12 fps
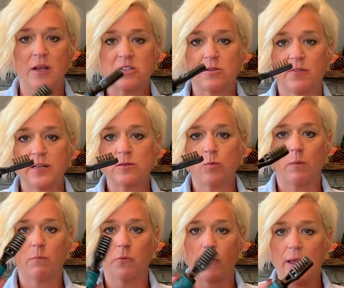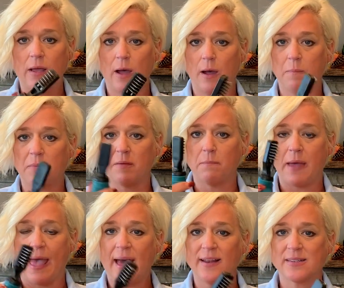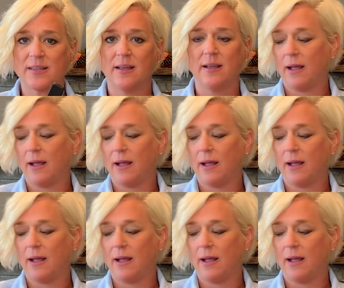So this will break up the mat,